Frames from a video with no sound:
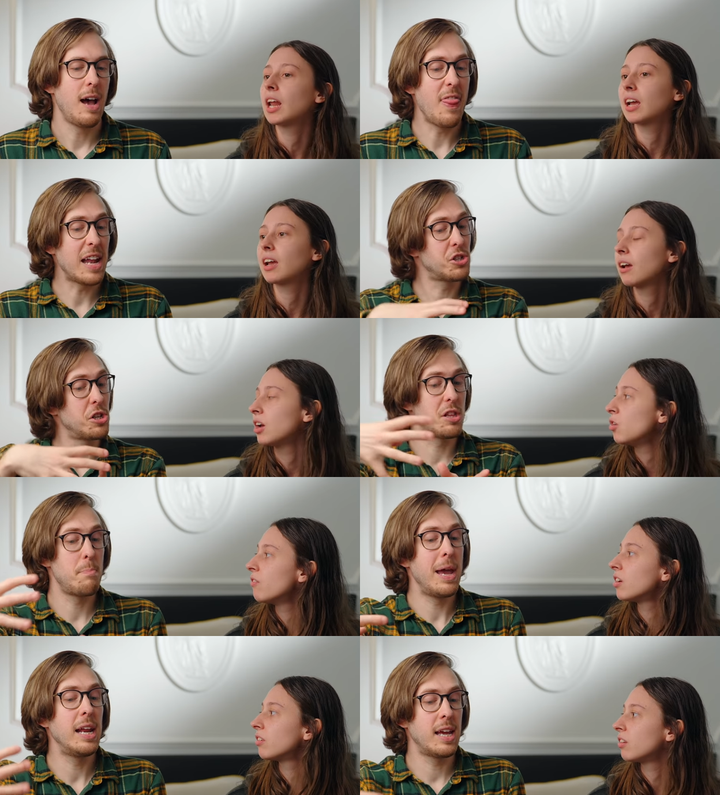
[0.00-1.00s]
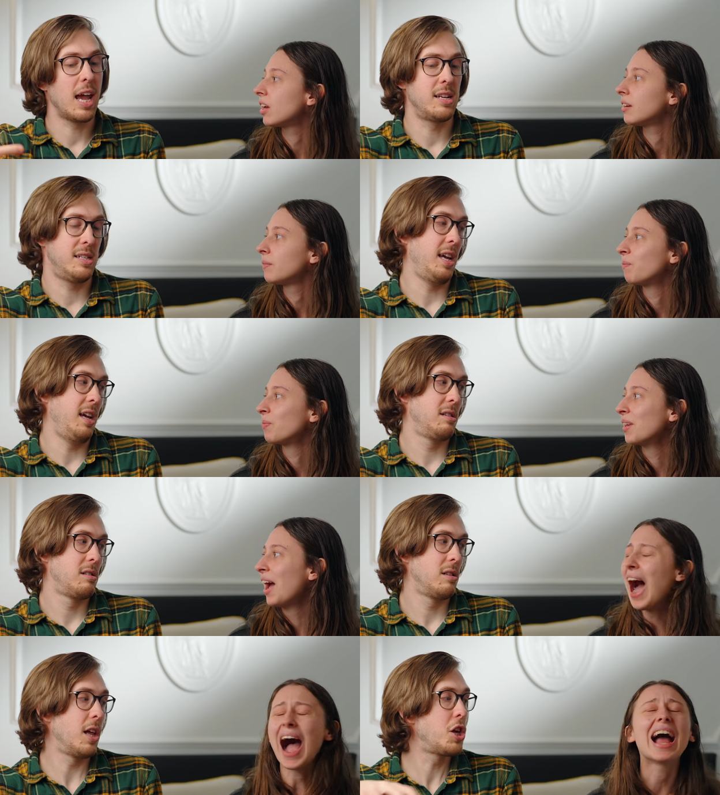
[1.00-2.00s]
Speaker 1: like. And that's just the main canteen.
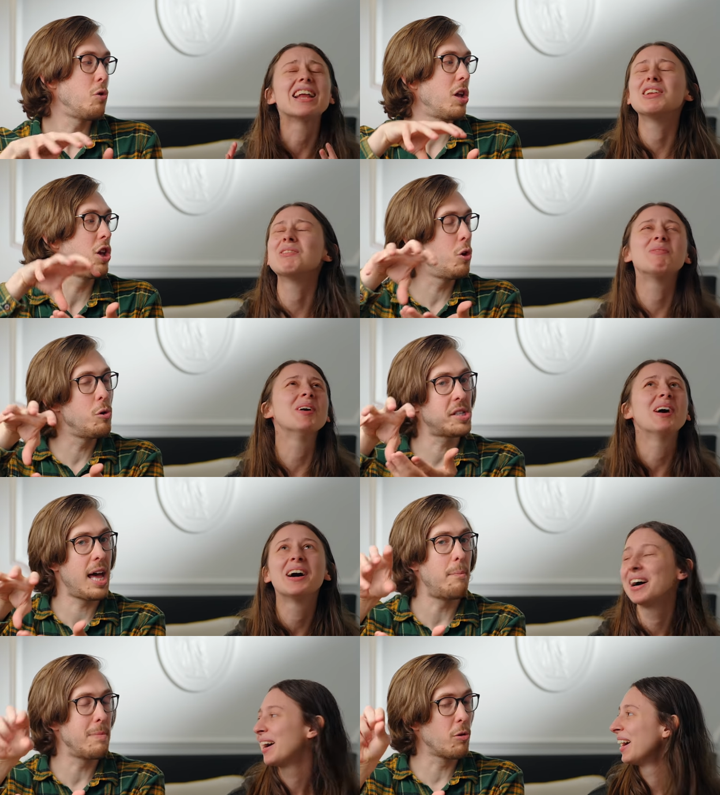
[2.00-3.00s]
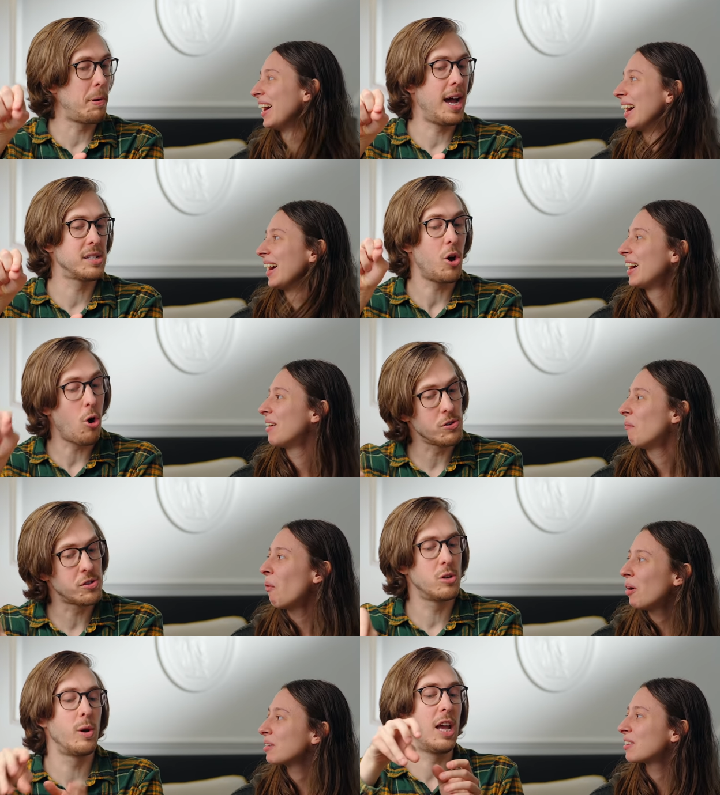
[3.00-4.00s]
Like you can use that meal pass also